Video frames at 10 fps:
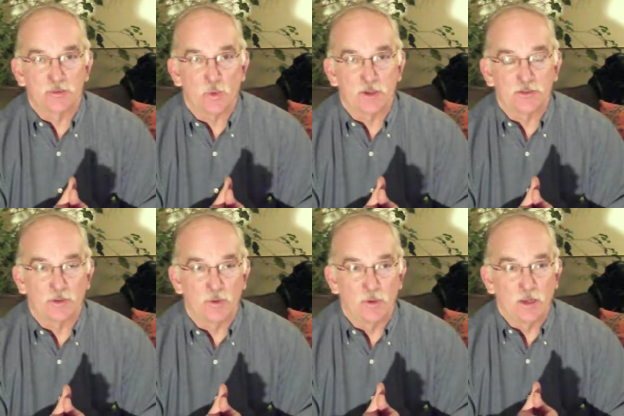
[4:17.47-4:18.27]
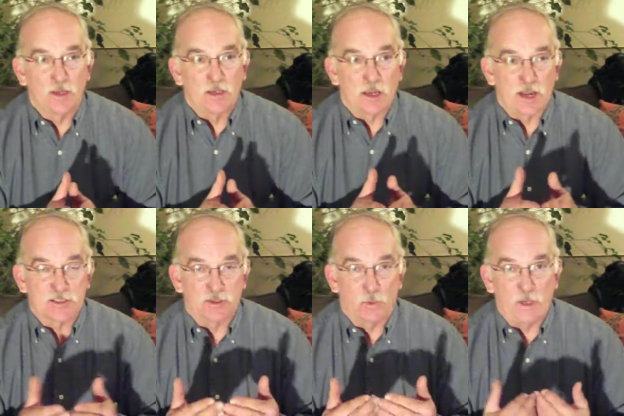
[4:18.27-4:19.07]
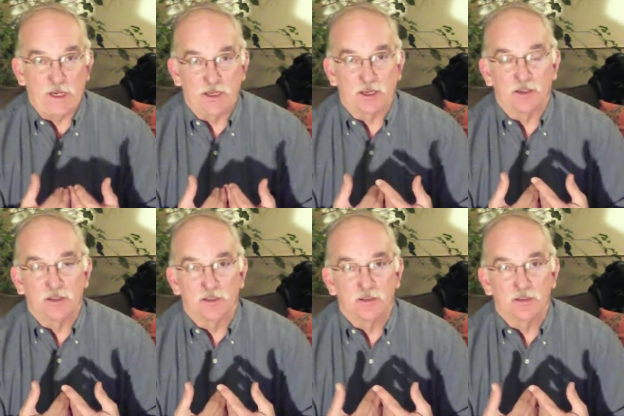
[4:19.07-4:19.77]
going to actually weaken,